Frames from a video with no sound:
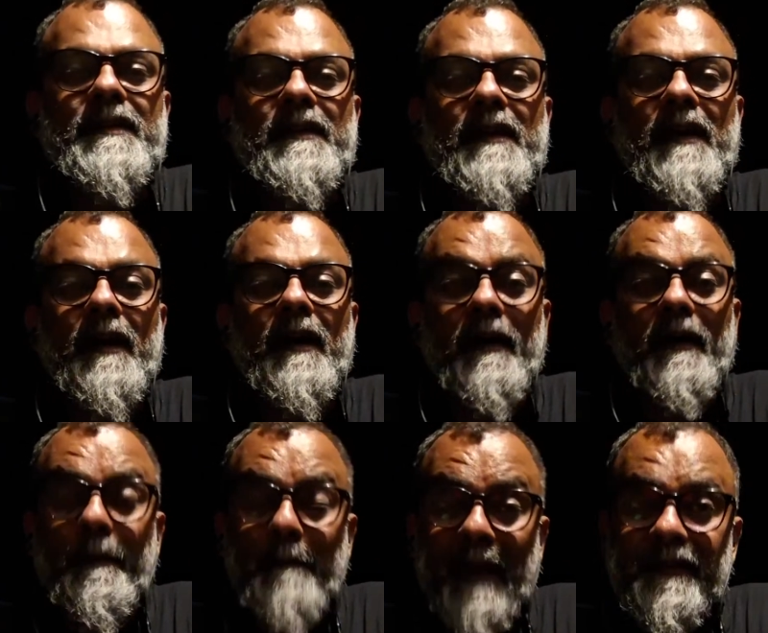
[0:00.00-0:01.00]
a
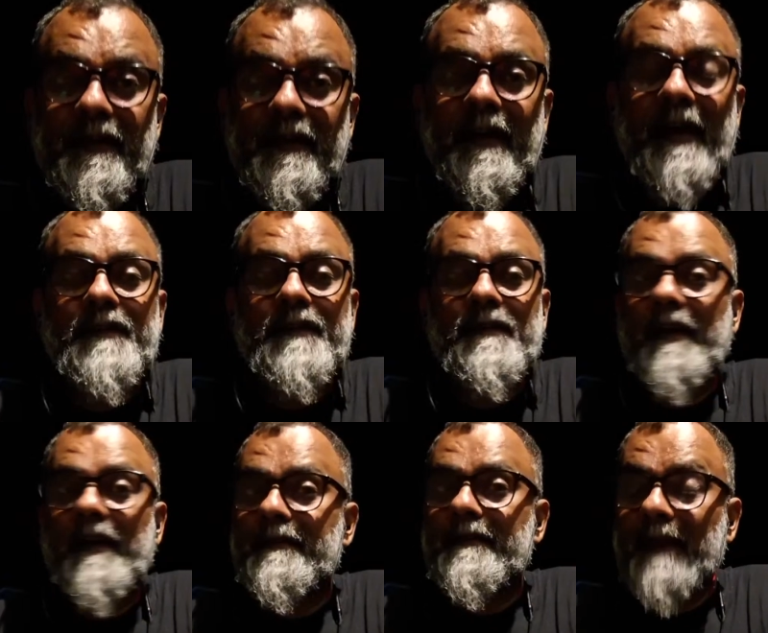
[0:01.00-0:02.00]
major crash. There
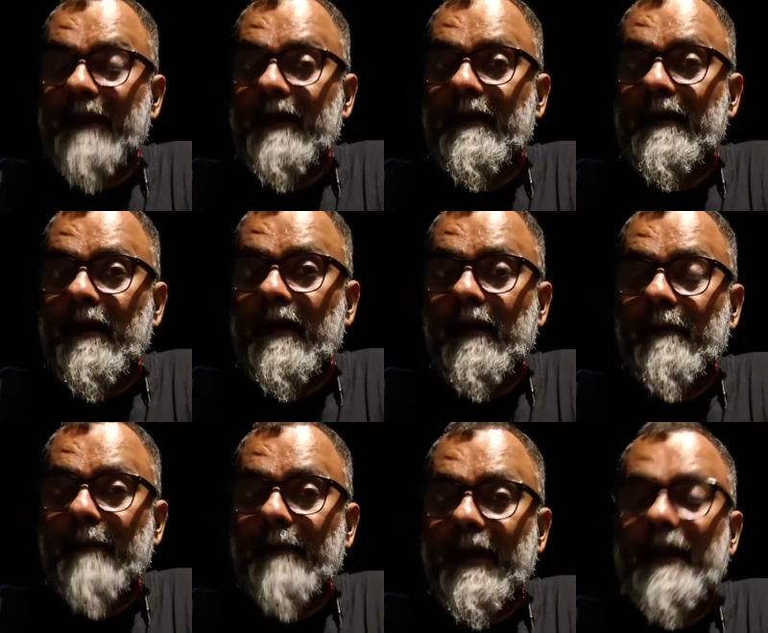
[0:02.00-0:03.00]
has been
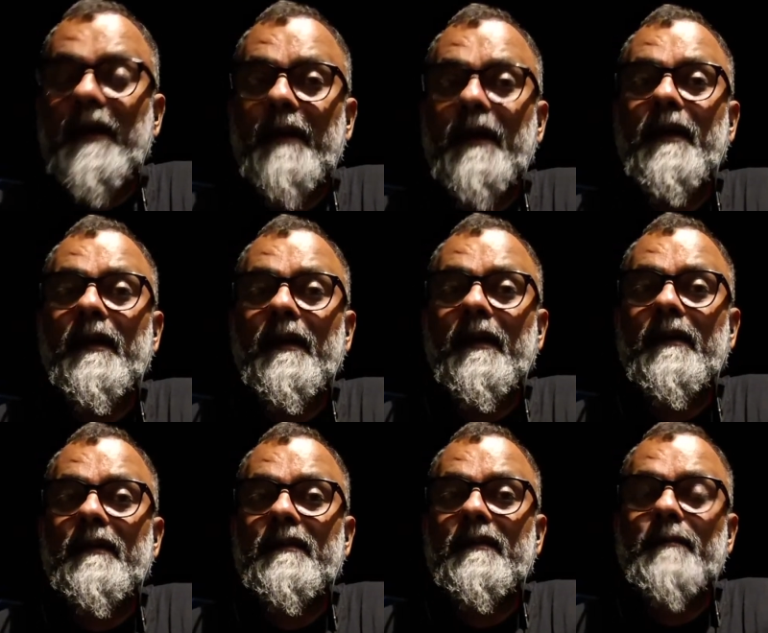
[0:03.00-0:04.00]
many
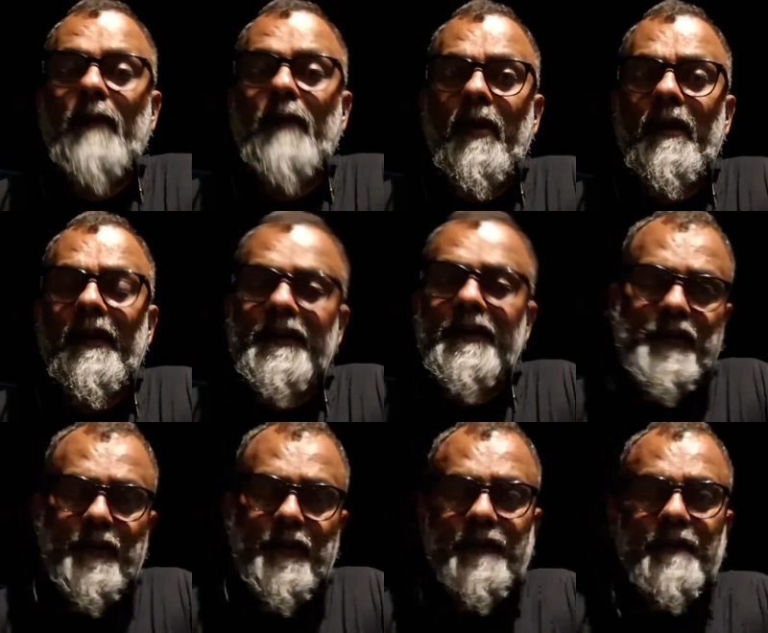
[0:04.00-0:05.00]

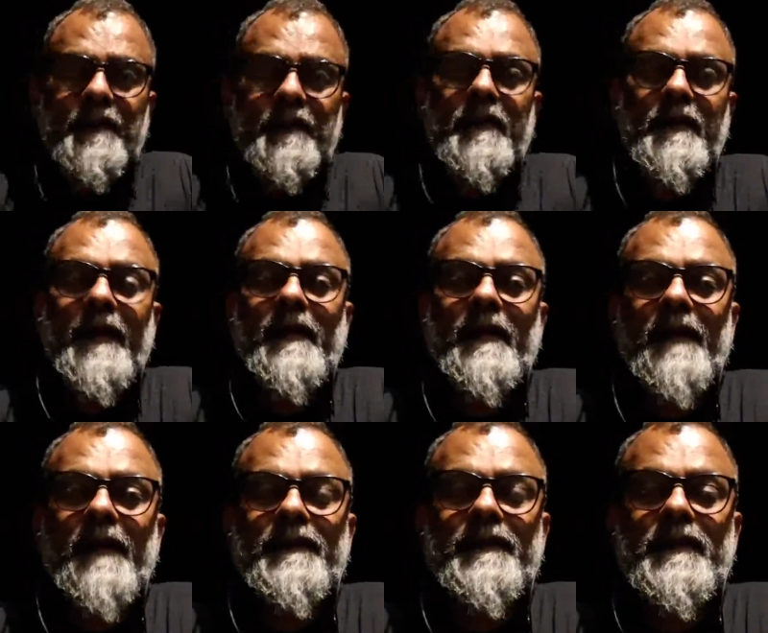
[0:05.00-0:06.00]
small issues
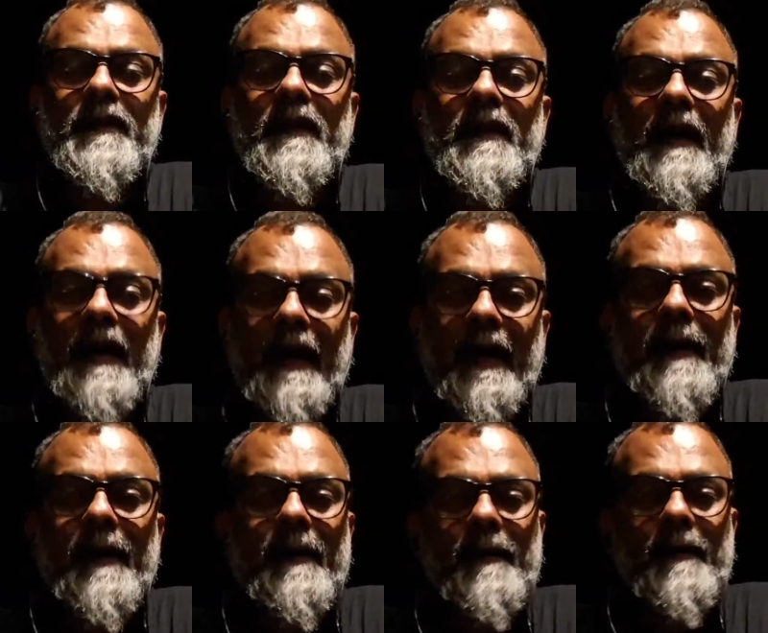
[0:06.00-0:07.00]
the aircraft
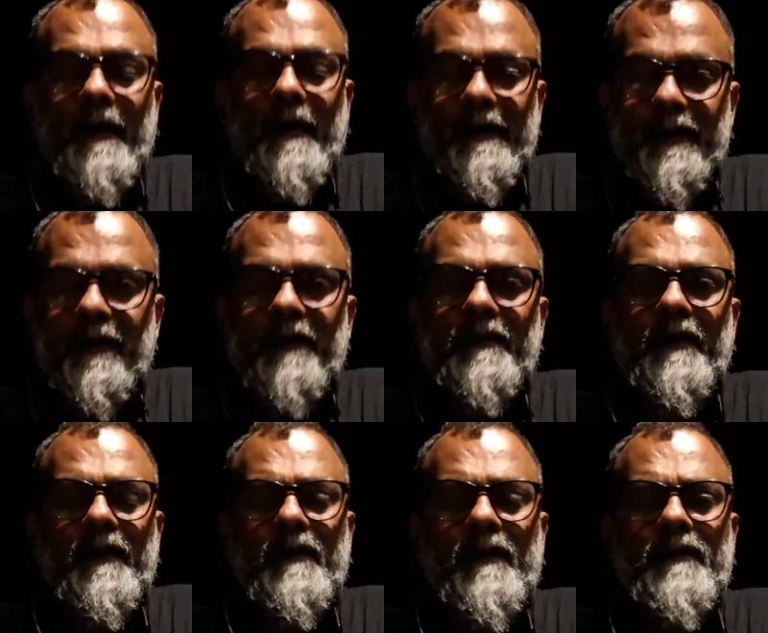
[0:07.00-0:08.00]
had in the last
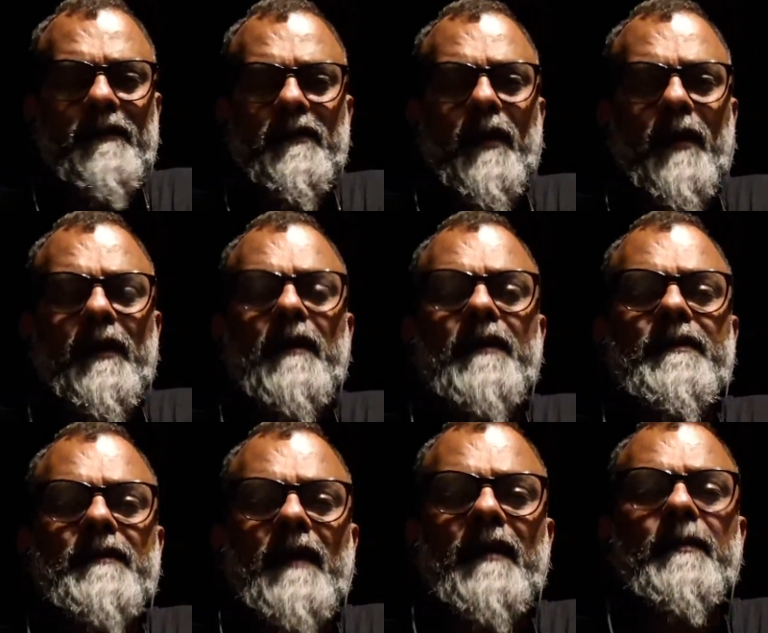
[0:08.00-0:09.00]
23 years. It's quite
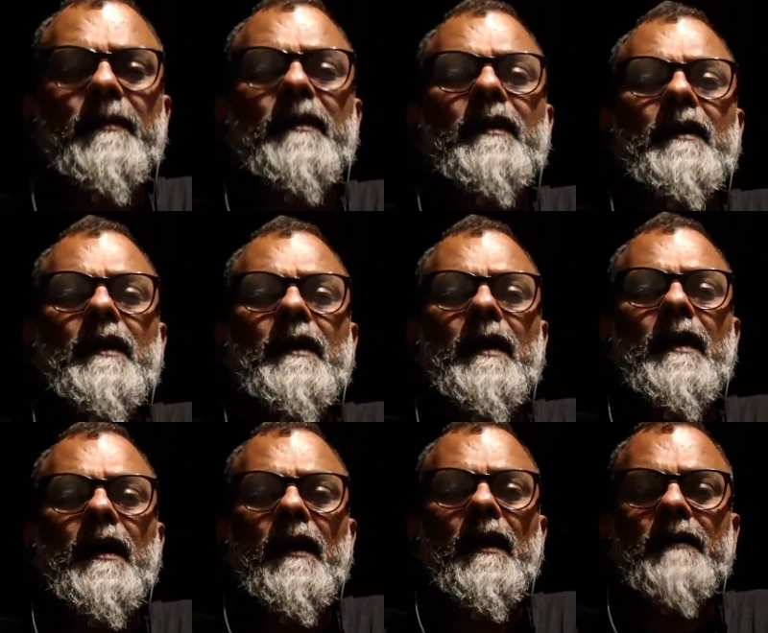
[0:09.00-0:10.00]
understandable.
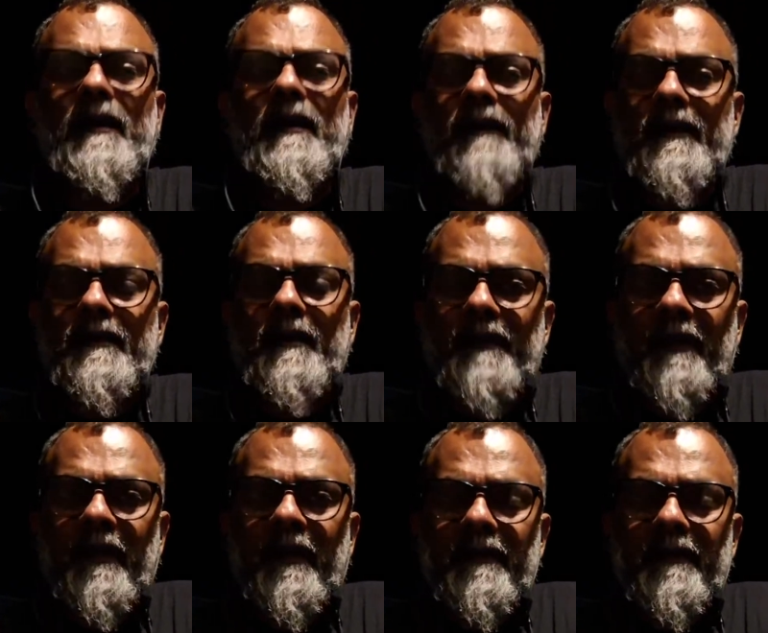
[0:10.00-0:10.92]
There were some serious